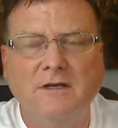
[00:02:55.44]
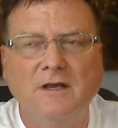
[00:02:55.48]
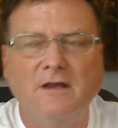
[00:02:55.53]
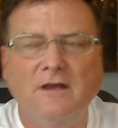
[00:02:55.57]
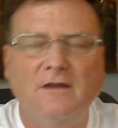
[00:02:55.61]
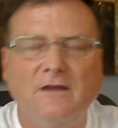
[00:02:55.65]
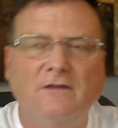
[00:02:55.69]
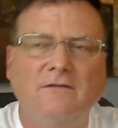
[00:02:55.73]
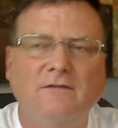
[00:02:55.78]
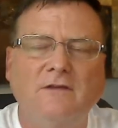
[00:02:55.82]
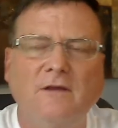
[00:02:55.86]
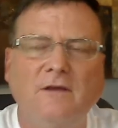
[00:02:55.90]

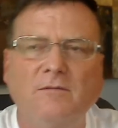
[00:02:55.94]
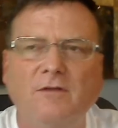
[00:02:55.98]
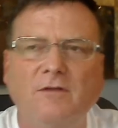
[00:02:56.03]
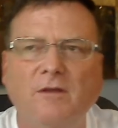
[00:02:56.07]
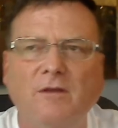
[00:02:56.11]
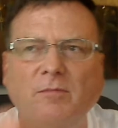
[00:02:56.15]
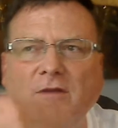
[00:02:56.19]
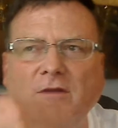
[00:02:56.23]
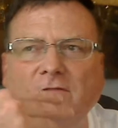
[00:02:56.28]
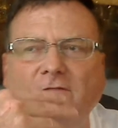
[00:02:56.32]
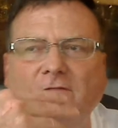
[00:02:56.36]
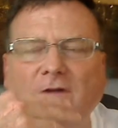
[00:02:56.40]
Seems to
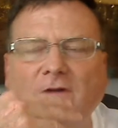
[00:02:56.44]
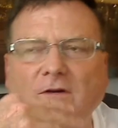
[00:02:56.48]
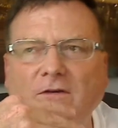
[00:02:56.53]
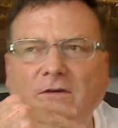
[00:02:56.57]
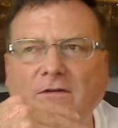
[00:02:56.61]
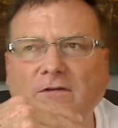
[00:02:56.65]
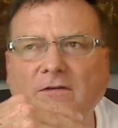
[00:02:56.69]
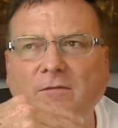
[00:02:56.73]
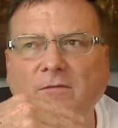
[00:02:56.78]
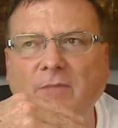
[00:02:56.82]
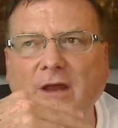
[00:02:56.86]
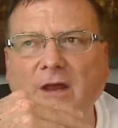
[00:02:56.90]
be
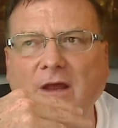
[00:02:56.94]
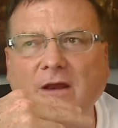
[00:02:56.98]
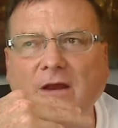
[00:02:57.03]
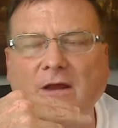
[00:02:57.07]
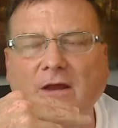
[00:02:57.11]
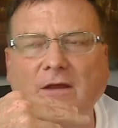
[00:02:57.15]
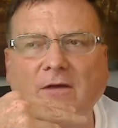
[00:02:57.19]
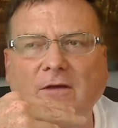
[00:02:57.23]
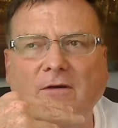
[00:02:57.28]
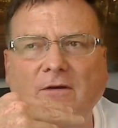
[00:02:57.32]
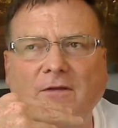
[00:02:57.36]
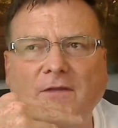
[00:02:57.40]
focused
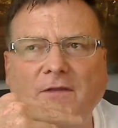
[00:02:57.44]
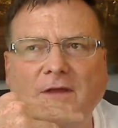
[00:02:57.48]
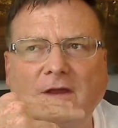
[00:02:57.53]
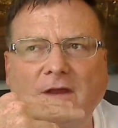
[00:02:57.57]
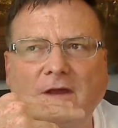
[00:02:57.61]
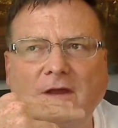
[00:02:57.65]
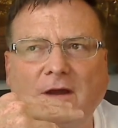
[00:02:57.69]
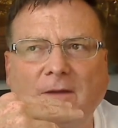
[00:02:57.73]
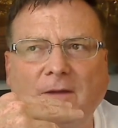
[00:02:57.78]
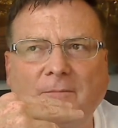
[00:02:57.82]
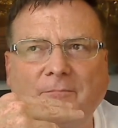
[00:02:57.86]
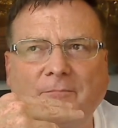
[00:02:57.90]
mainly on
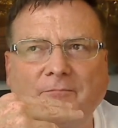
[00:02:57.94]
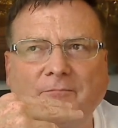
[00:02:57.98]
the